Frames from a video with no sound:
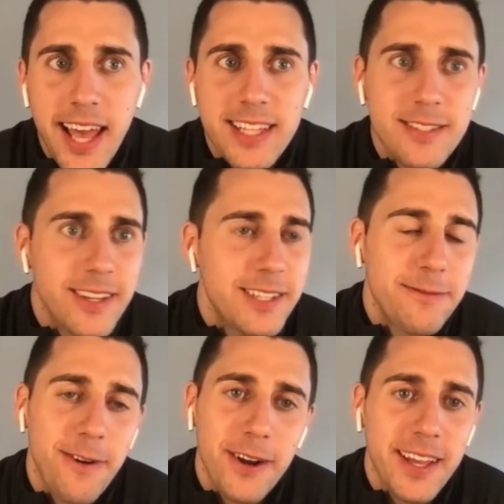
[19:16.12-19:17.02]
it's it's
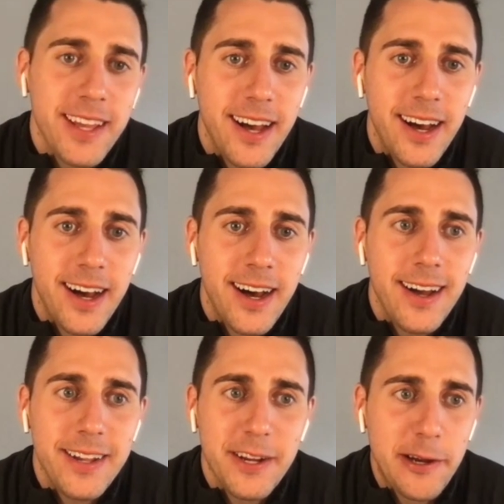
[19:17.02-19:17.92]
funny.
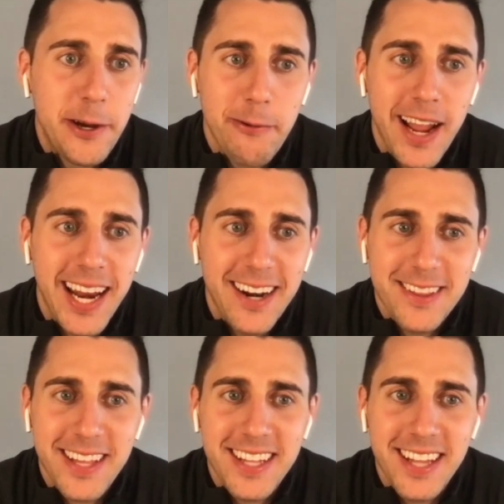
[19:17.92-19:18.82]
Uh, you're you're right. I
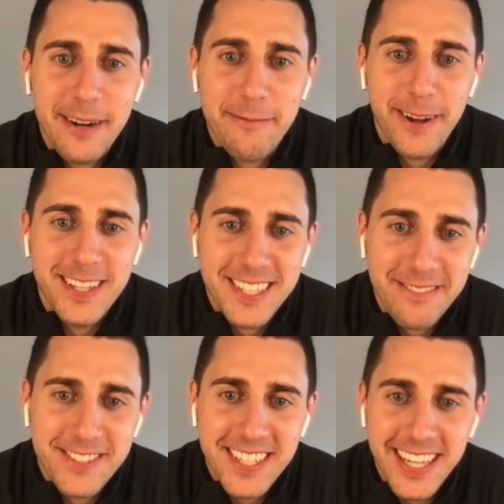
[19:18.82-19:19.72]
don't think a lot of friends
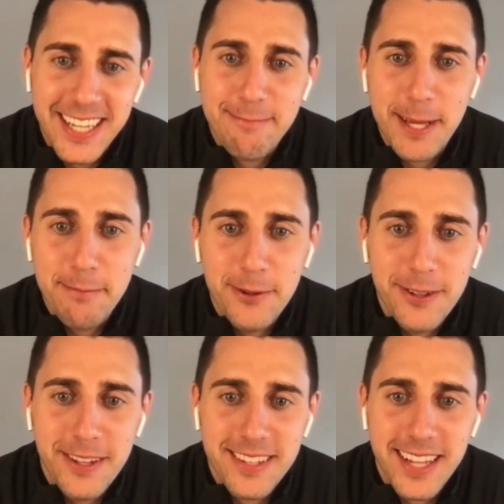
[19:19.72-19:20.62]
have seen
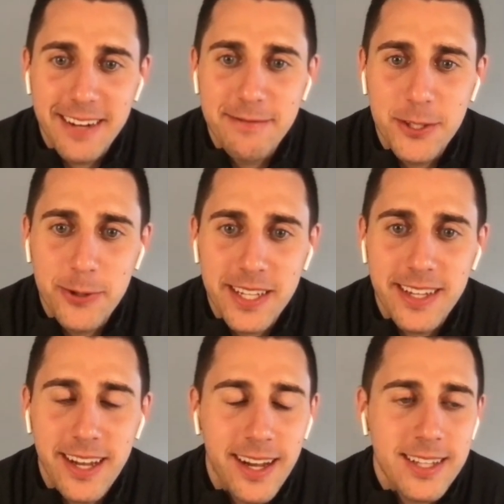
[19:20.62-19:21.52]
people kind of
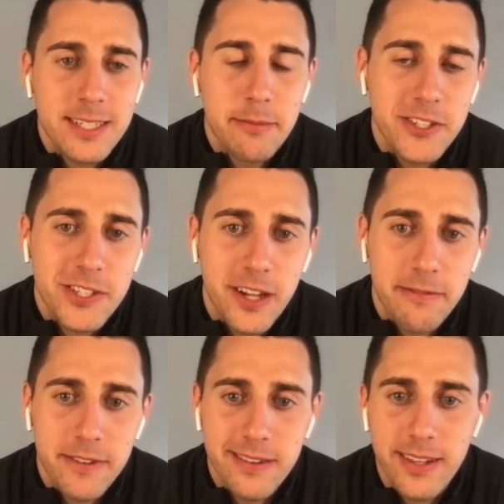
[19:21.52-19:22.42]
doing uh, similar
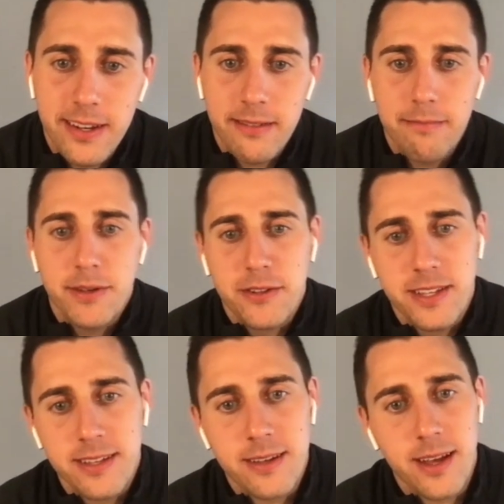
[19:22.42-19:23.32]
stuff in in
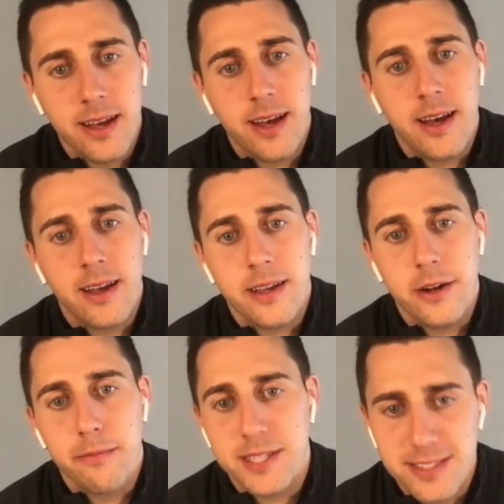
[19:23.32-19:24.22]
building uh, you
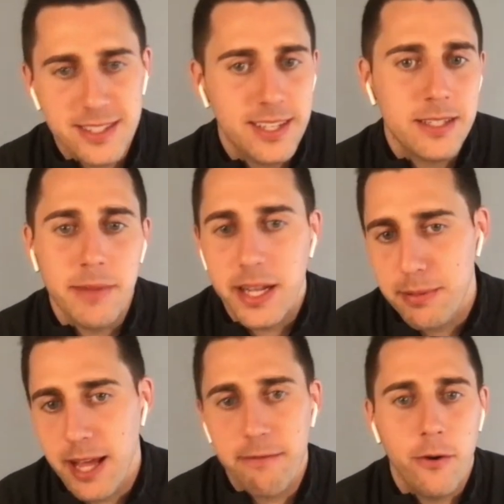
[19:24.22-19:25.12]
know businesses and media
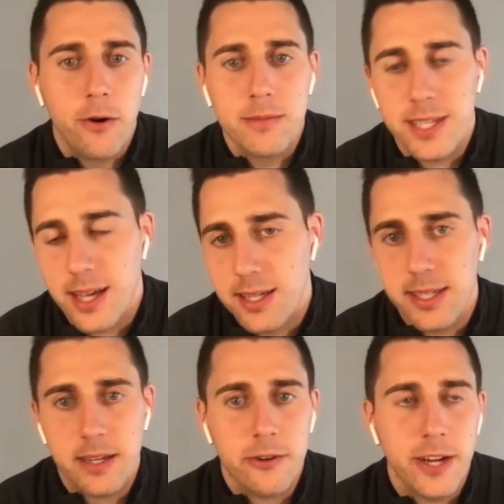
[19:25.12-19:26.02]
platforms and
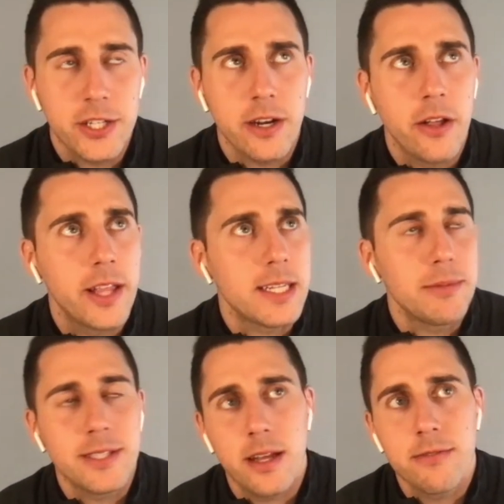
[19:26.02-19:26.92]
content creation and all that
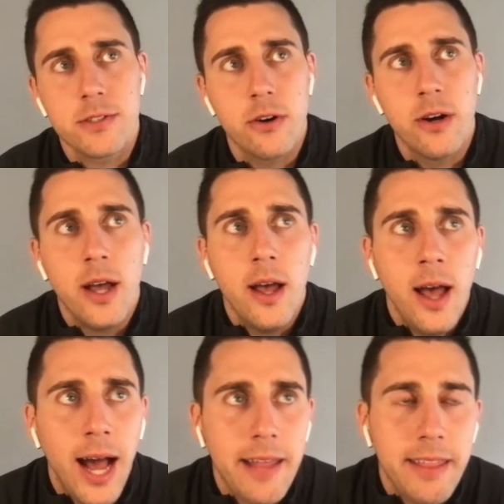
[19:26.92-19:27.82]
type of stuff. So
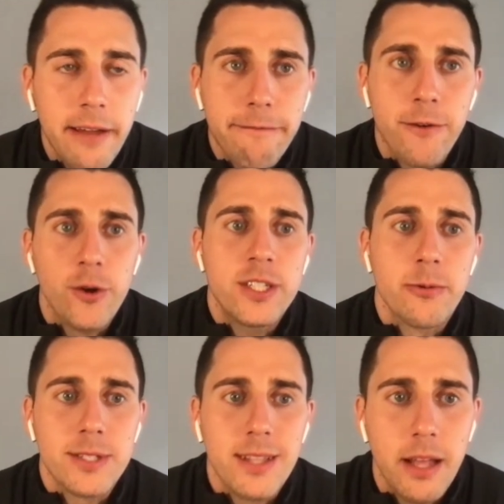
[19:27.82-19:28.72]
I think at first it
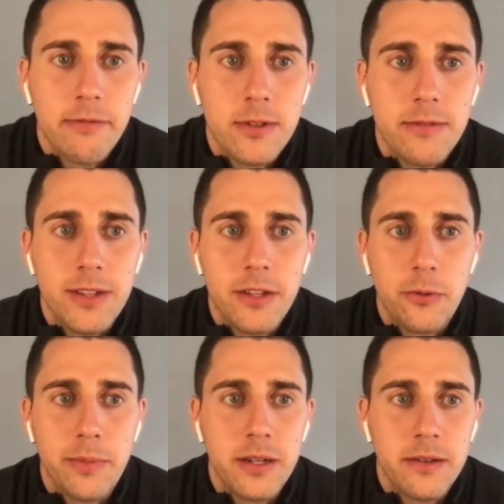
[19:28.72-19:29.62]
was the level of a
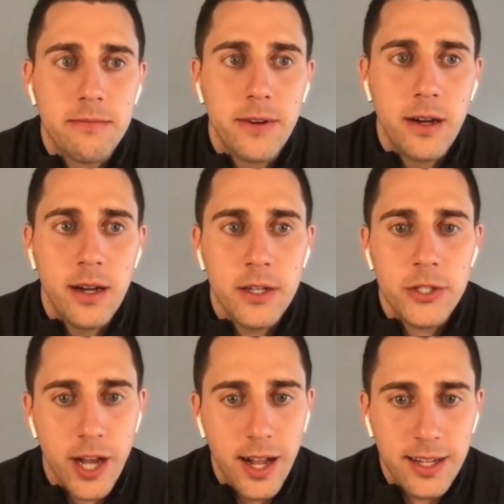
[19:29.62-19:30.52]
little bit of uh,
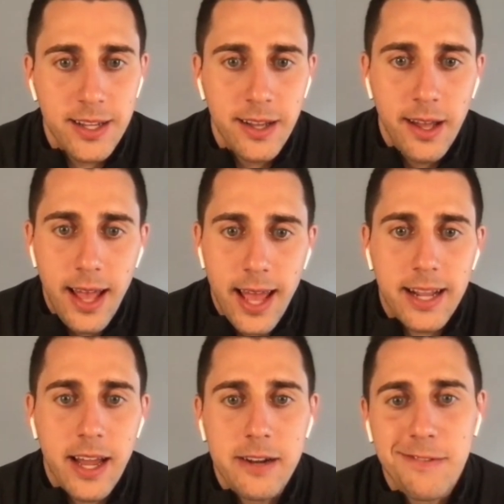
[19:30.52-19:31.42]
shock
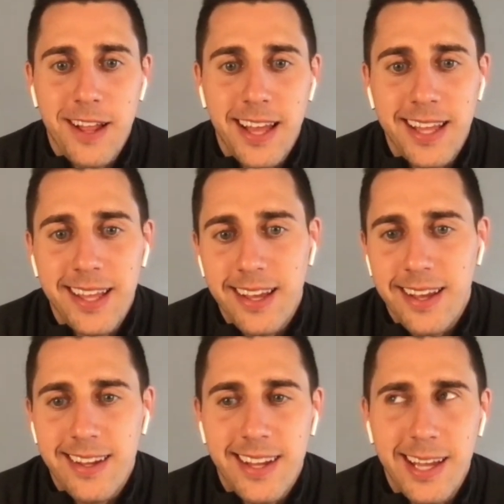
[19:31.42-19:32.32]
and kind of like
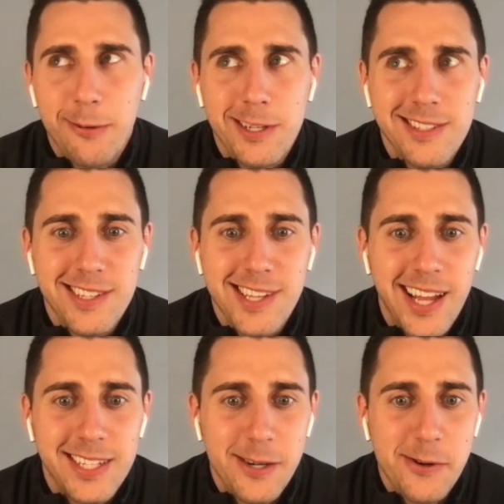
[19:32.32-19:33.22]
hey, what's this
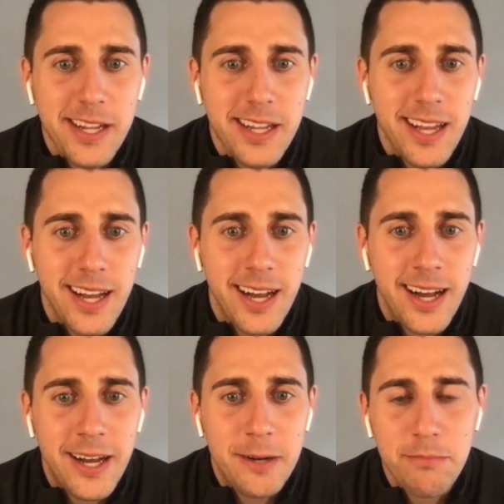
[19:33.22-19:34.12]
guy doing?
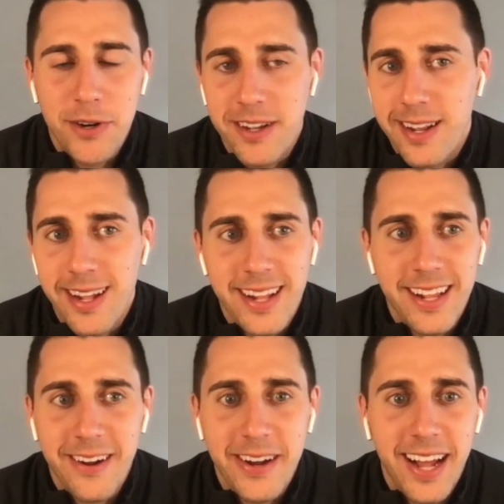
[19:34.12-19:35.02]
Uh, but
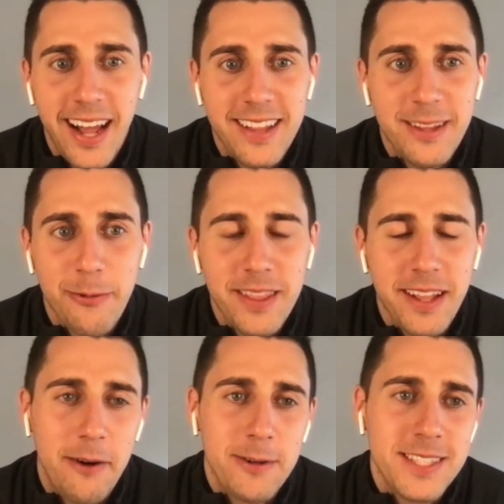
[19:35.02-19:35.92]
you know, I, the one
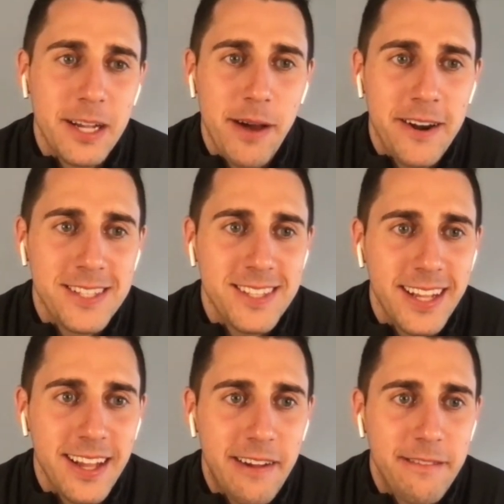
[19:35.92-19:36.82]
thing I always think about is
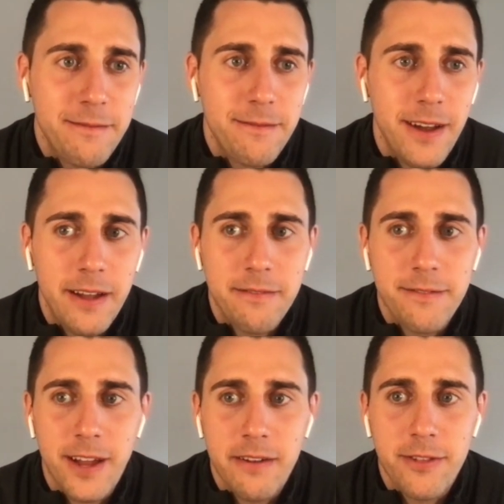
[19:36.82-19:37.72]
like I've I've
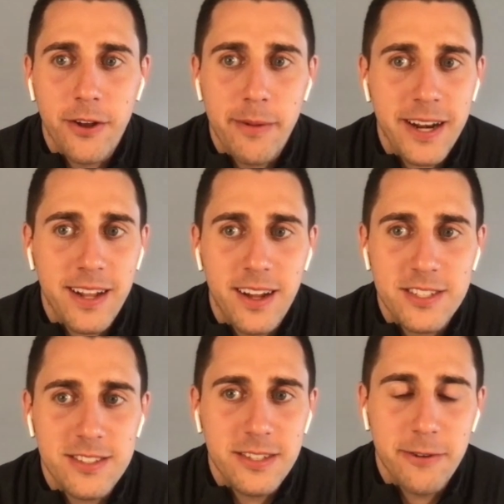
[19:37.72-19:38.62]
kind of thought about it
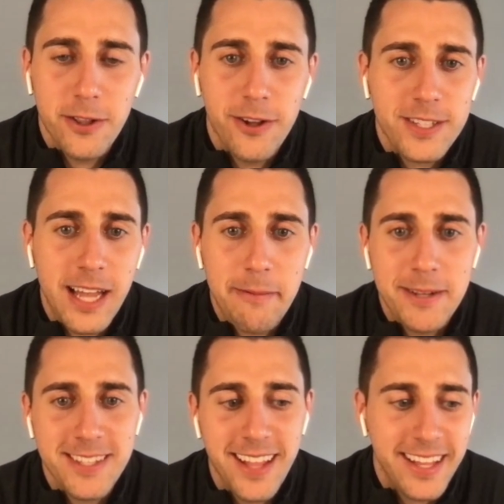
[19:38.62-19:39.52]
consciously for a long time.
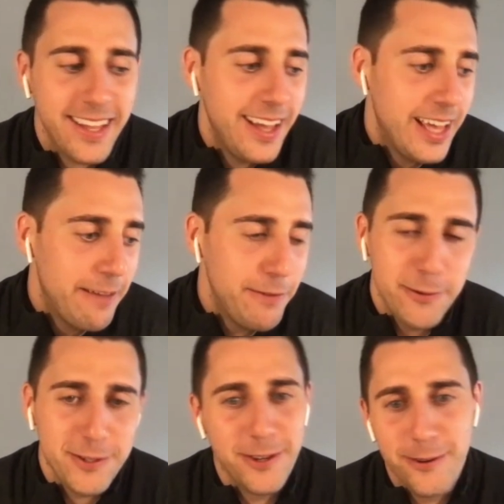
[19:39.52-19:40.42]
It's like if you
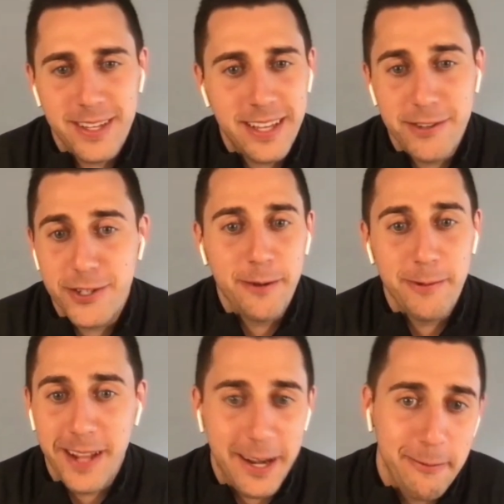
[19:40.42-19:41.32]
just don't give a shit
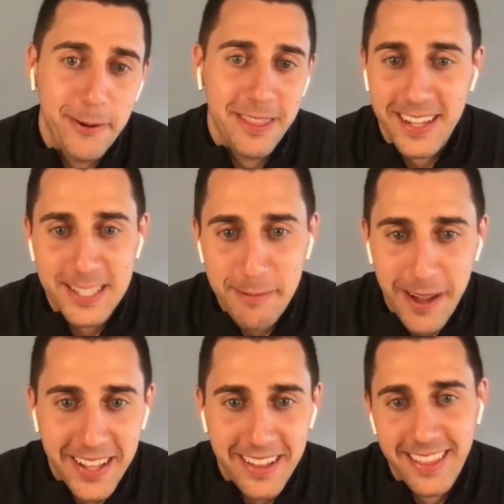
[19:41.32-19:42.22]
what anyone thinks
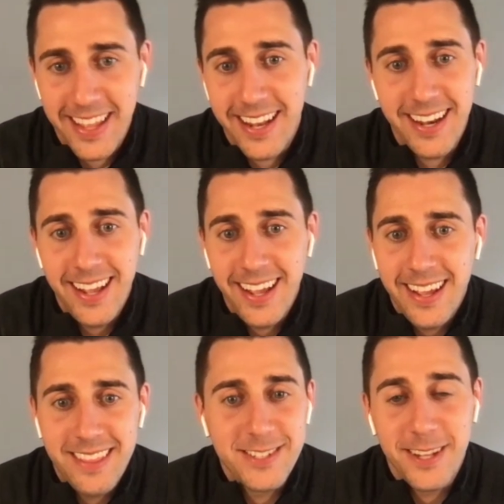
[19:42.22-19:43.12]
about it, then
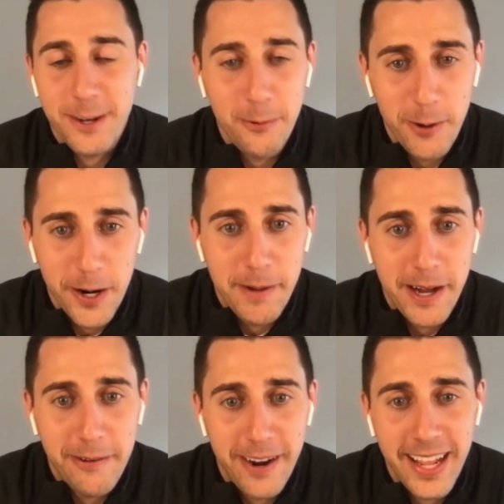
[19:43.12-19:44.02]
there's nothing to worry
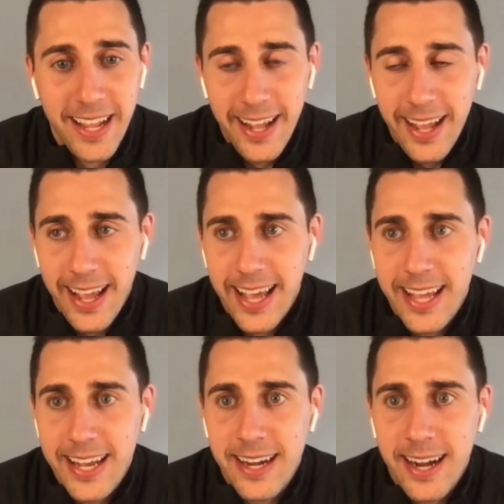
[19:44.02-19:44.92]
about, right?
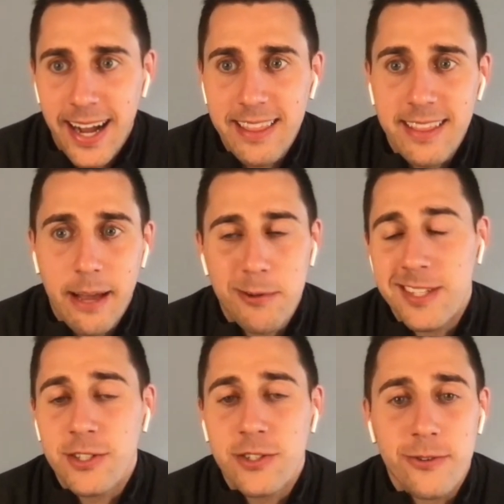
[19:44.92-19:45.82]
And uh, I think that was
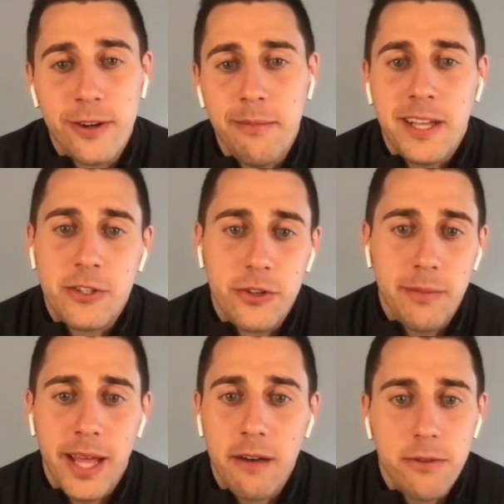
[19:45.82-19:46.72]
extremely
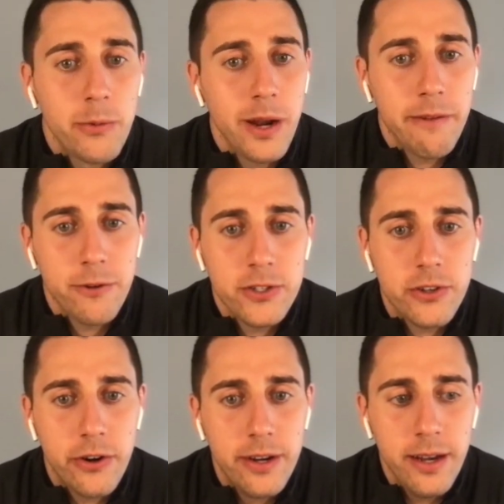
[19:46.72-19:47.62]
extremely helpful when I
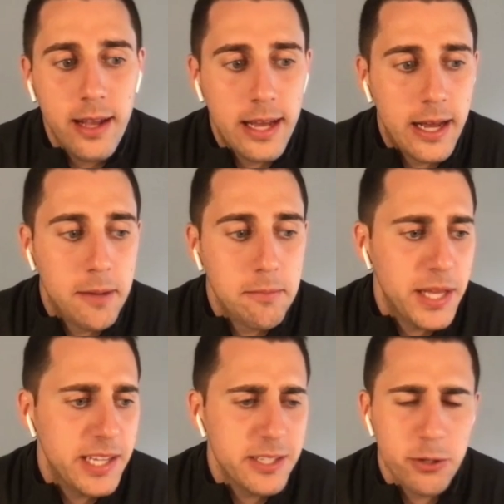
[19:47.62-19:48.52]
first started um,
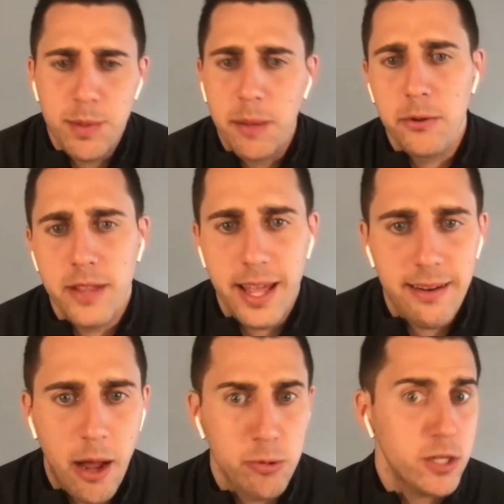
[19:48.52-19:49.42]
because there was people that
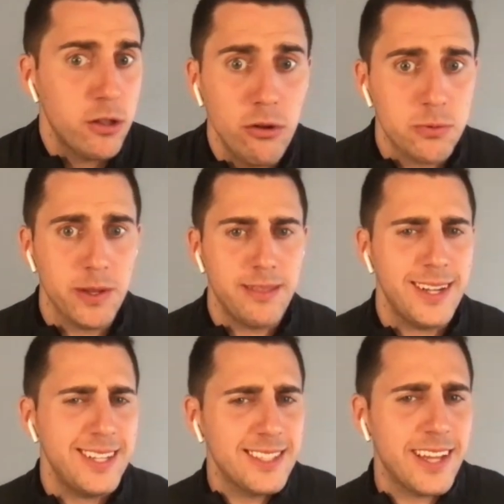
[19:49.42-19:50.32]
I was close with
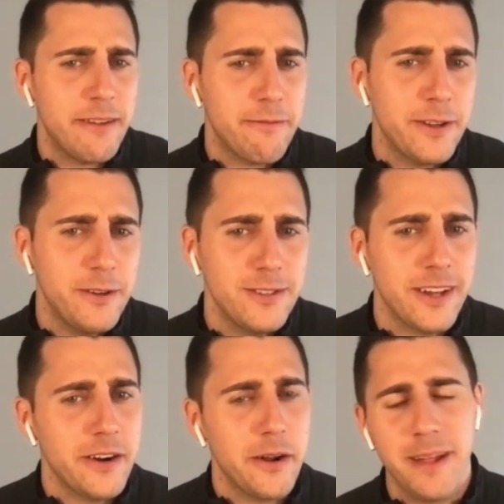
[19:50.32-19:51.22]
that didn't sign up for the
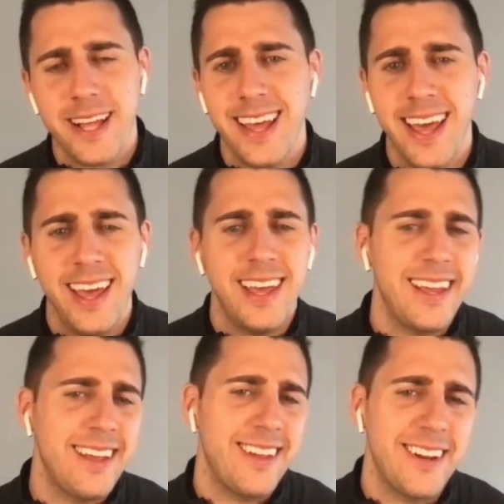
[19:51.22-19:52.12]
newsletter, and I'm like, hey,
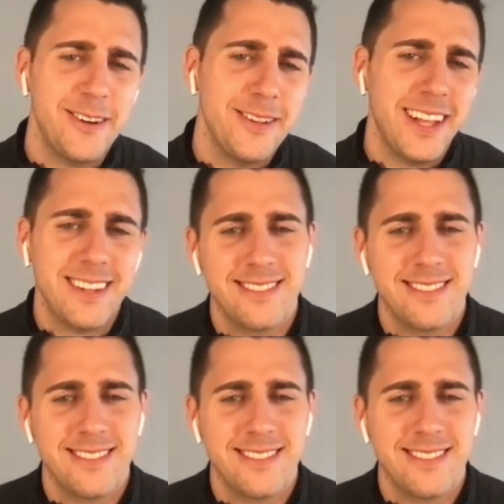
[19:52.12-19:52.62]
you know, like